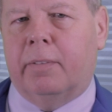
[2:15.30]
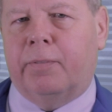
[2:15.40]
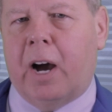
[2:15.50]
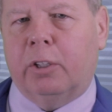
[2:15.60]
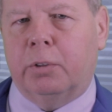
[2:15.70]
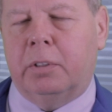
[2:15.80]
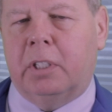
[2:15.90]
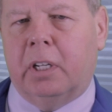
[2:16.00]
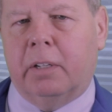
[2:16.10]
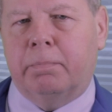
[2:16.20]

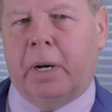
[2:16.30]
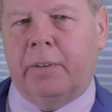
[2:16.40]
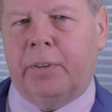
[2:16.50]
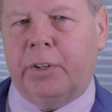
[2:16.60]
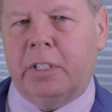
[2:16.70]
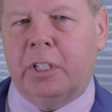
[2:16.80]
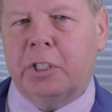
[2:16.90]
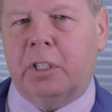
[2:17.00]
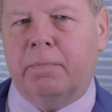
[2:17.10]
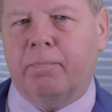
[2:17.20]
followed by a very
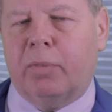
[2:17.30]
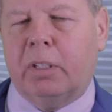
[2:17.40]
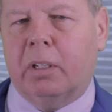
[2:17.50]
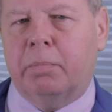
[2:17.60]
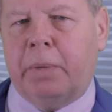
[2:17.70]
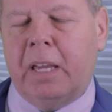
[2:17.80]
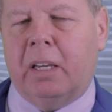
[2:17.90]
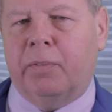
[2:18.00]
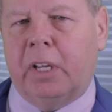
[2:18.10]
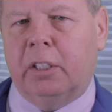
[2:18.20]
distant
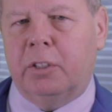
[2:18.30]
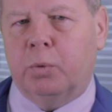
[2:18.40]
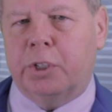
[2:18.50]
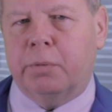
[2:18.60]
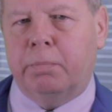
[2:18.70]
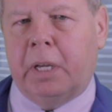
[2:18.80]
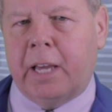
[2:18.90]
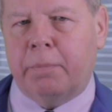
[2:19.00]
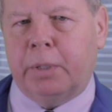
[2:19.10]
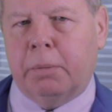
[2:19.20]
Bank of England, which may
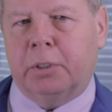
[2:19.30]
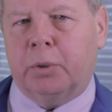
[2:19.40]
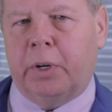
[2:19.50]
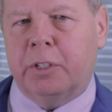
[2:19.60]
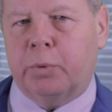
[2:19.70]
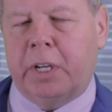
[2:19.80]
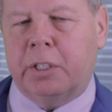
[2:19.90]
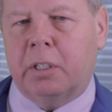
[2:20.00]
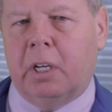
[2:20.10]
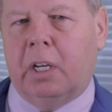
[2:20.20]
not be able to raise
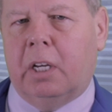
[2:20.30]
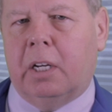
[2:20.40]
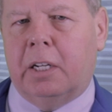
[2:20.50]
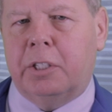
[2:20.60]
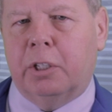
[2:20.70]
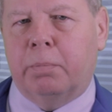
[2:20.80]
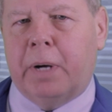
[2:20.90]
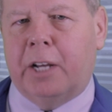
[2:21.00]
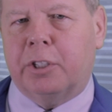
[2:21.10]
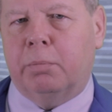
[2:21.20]
rates until
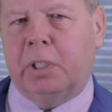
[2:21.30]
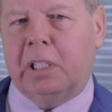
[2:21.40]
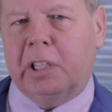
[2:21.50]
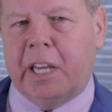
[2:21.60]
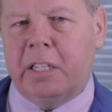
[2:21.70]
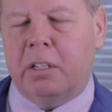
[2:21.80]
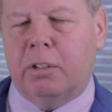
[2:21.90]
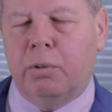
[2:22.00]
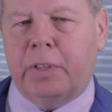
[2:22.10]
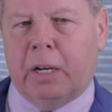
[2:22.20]
possibly late
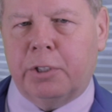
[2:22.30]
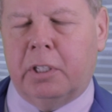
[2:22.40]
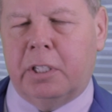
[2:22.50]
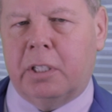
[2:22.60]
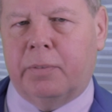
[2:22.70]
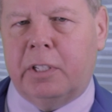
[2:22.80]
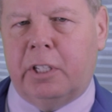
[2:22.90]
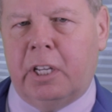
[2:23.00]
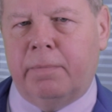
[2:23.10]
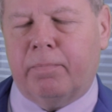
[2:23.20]

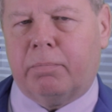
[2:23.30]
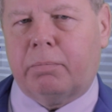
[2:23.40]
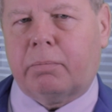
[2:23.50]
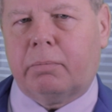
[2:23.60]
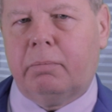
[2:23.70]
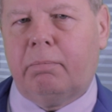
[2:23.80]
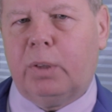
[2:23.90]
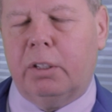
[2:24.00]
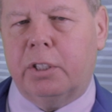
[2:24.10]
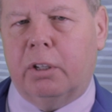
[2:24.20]
2017.
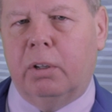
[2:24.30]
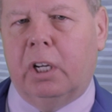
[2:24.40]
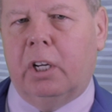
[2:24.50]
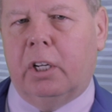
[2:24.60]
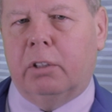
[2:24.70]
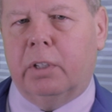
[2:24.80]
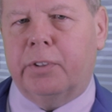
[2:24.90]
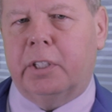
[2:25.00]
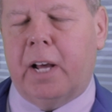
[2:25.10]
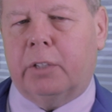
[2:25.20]
So look
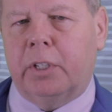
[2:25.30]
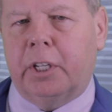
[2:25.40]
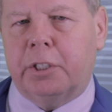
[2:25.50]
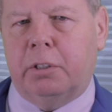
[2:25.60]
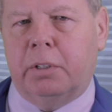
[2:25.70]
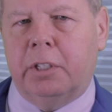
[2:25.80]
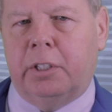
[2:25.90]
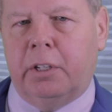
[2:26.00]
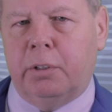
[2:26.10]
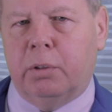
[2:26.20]
for the dollar index to
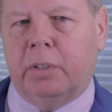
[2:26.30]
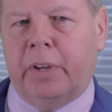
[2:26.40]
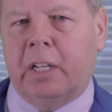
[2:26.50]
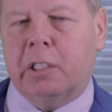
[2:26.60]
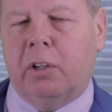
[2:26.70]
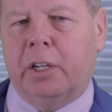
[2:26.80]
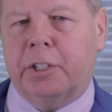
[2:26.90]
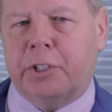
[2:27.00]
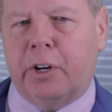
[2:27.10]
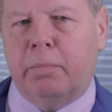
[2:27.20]
continue to advance
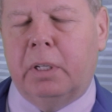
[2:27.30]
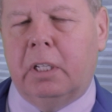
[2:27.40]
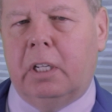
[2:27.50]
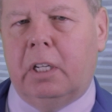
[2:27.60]
longer term.